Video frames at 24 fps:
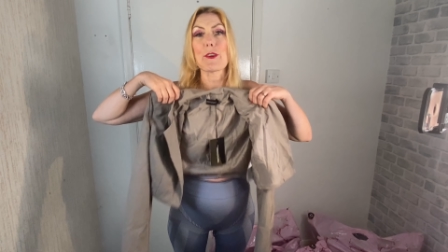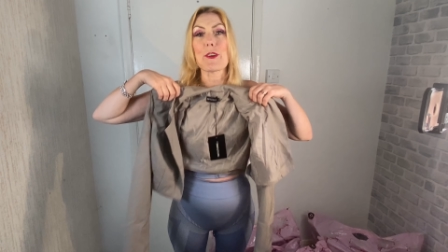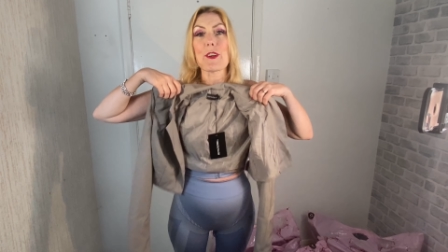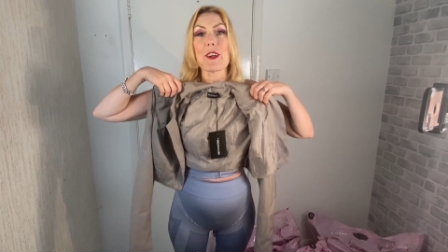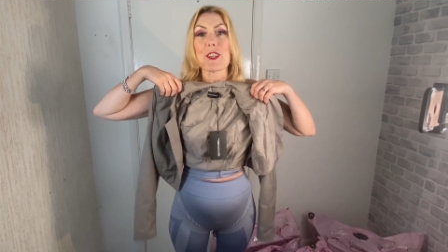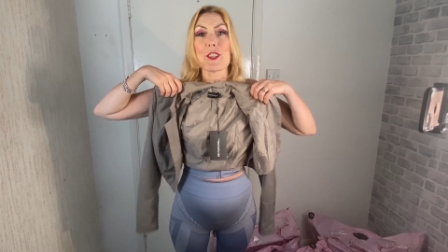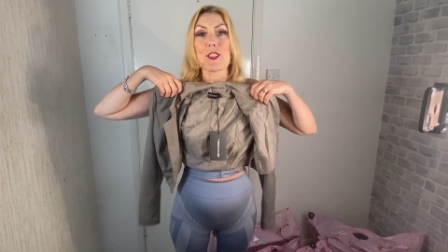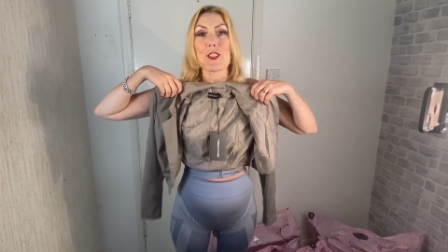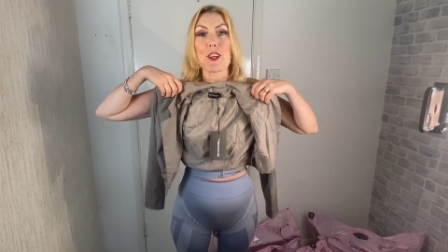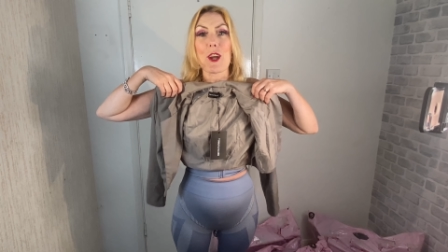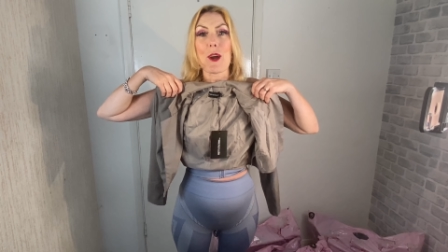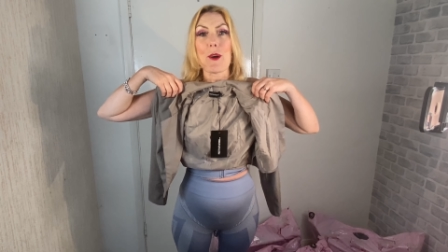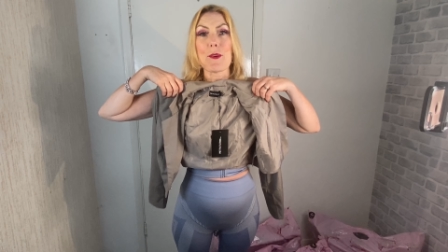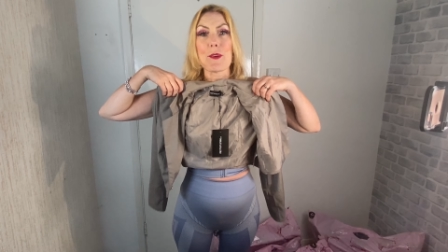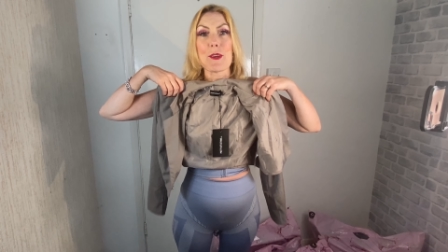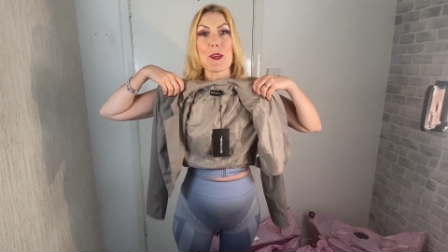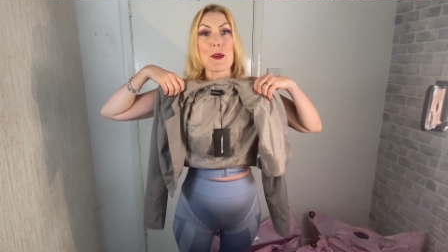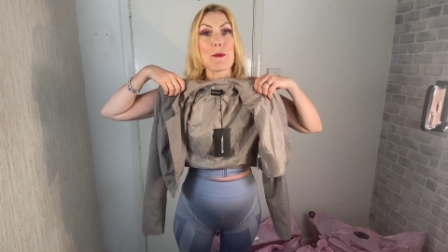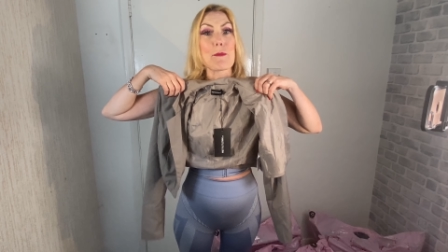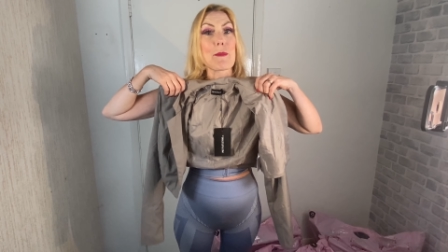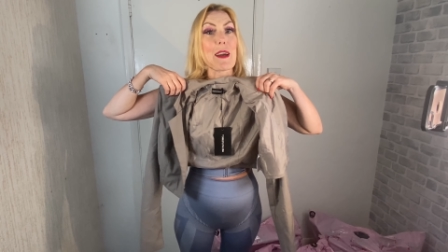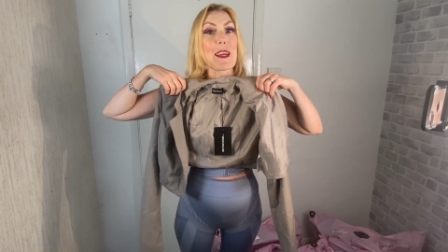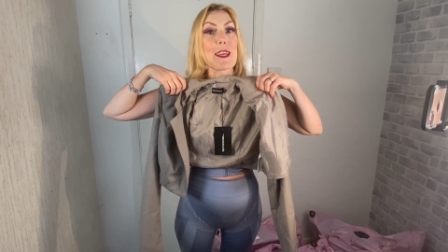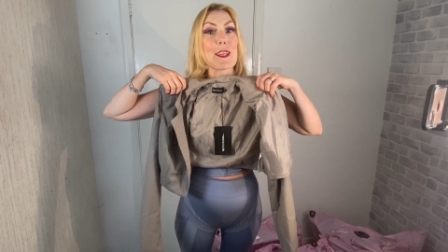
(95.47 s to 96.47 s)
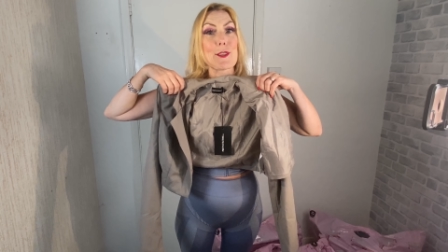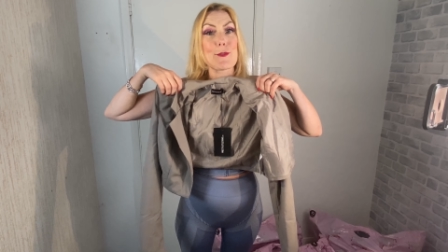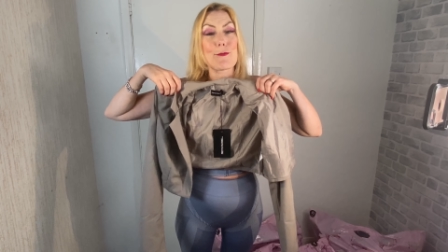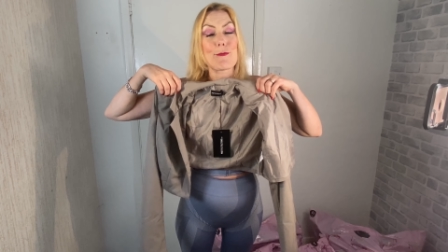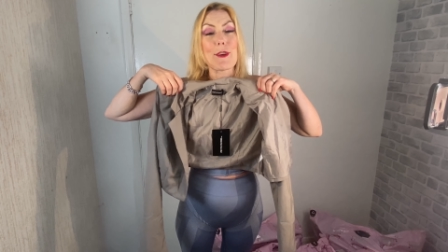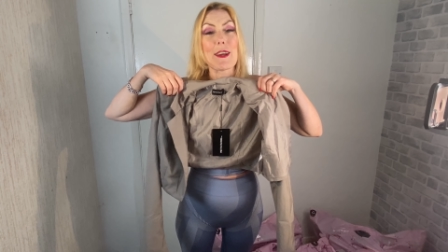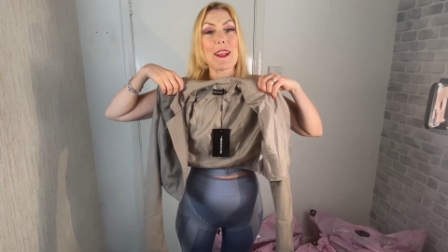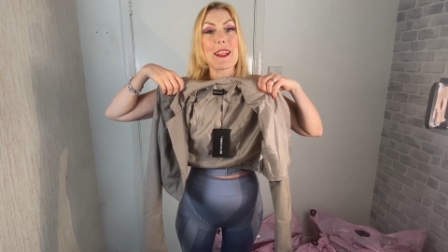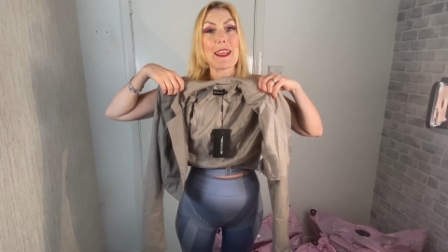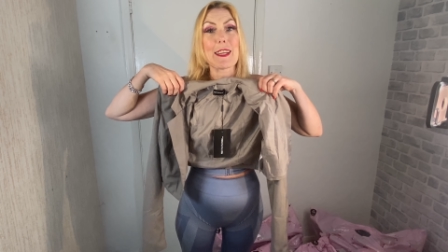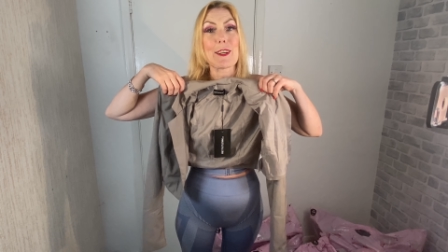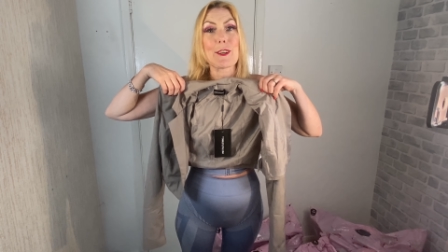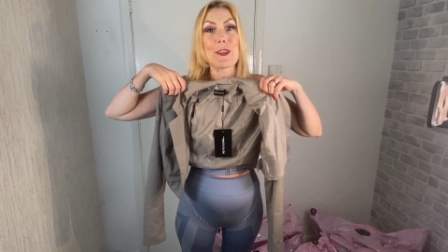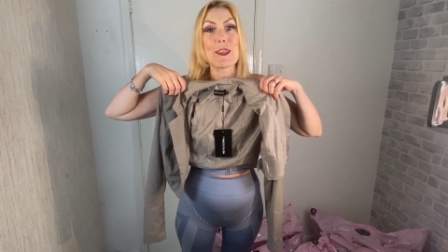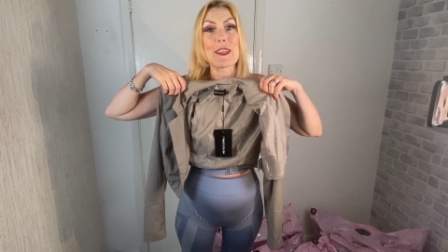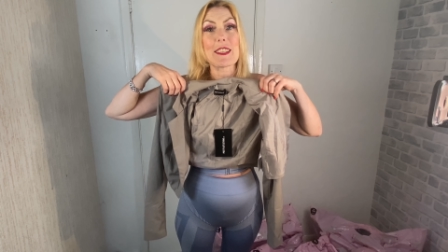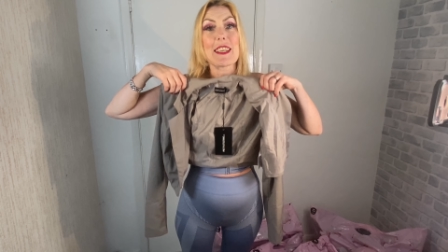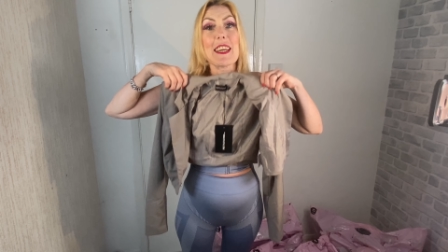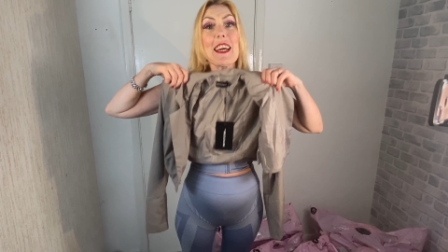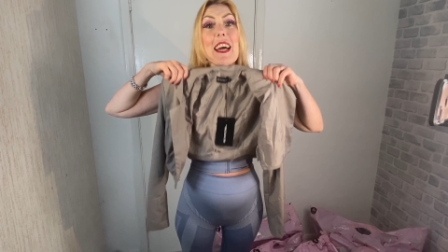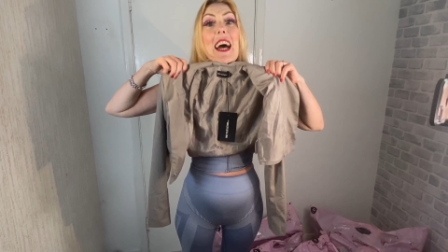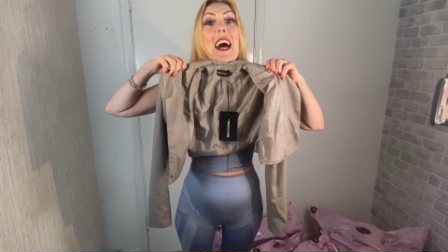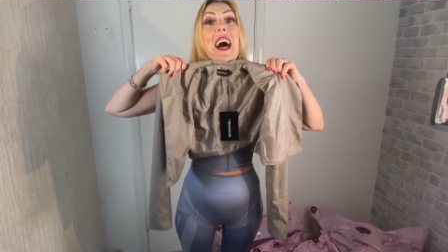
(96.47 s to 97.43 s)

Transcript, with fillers: I show you, but it's really good.